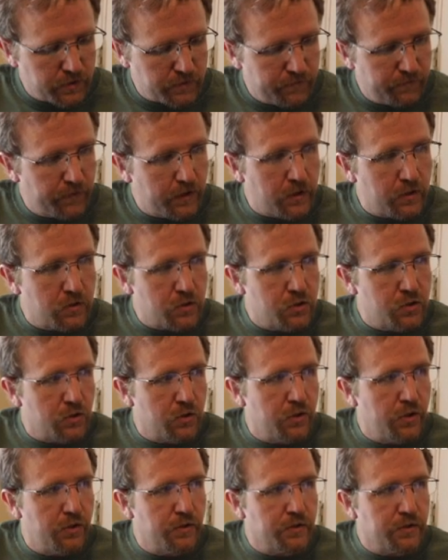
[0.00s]
fingers you're
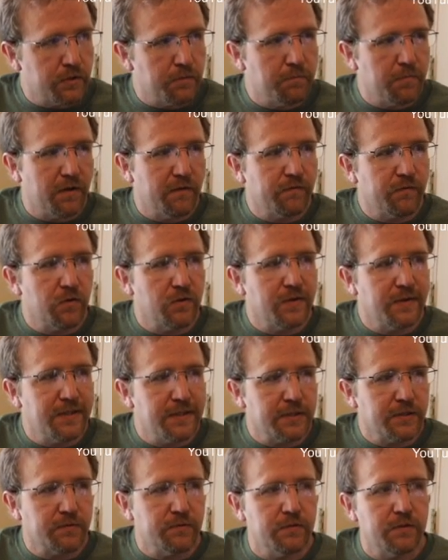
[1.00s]
using. But for
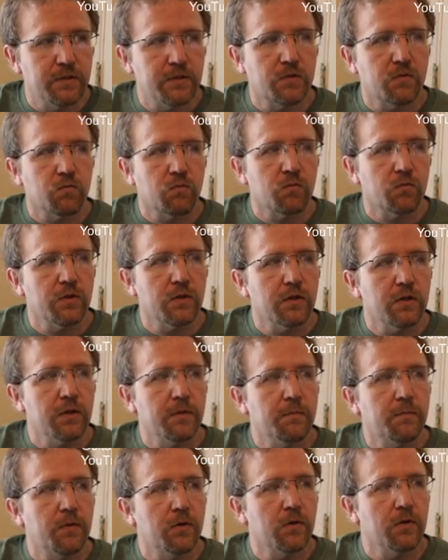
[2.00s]
this one, it's really
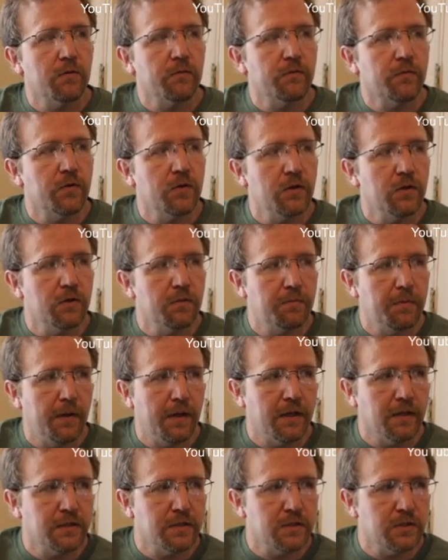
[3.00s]
important for you to
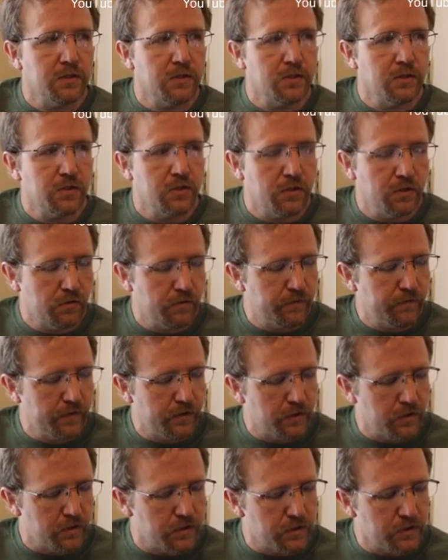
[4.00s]
pay attention to your
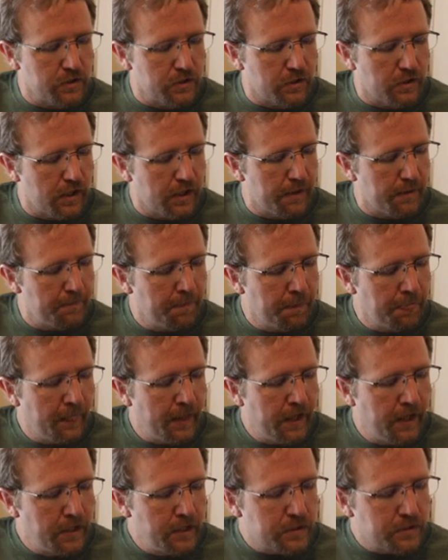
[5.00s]
fingers. All right.
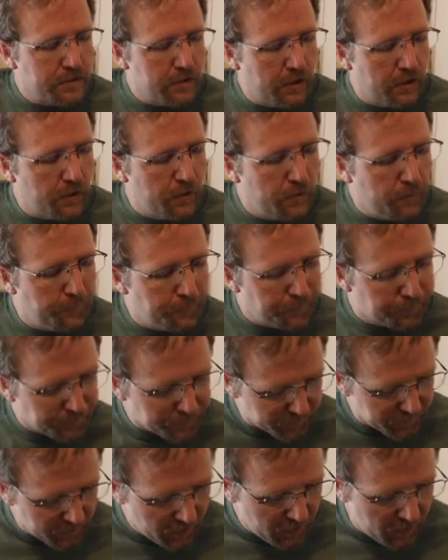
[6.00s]
So
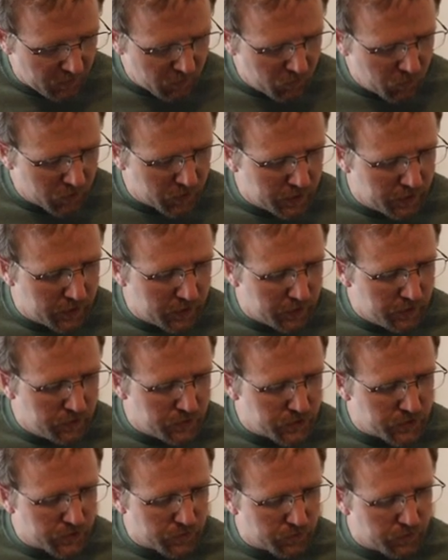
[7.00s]
we're going to
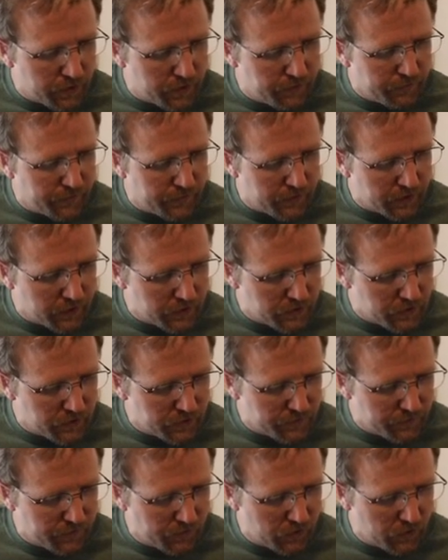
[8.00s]
use 3 fingers
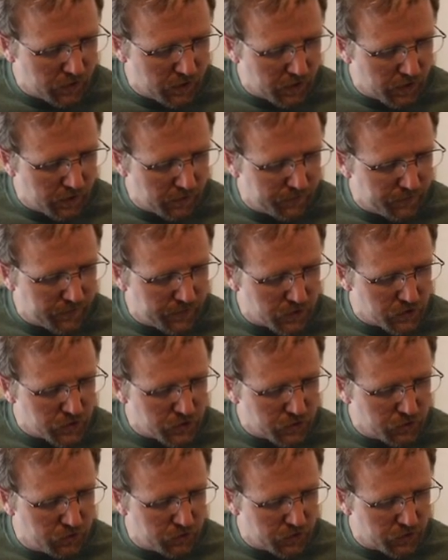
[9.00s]
for our first
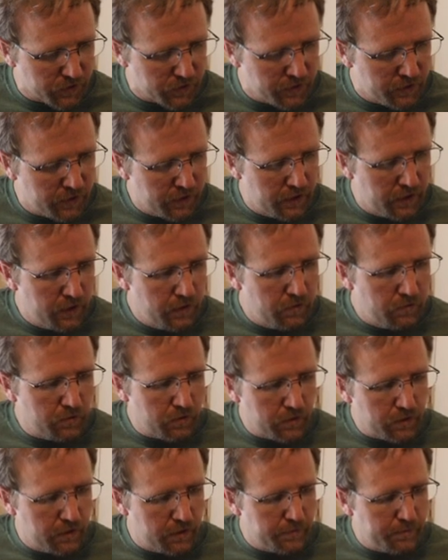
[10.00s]
chord. We're
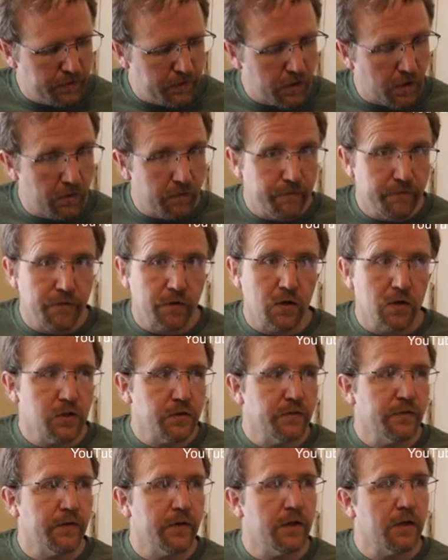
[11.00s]
going to put our first
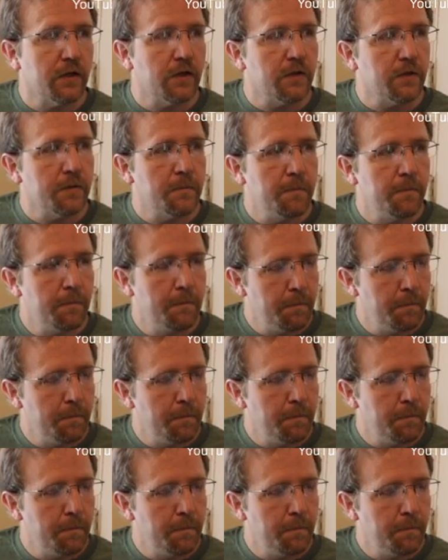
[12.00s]
finger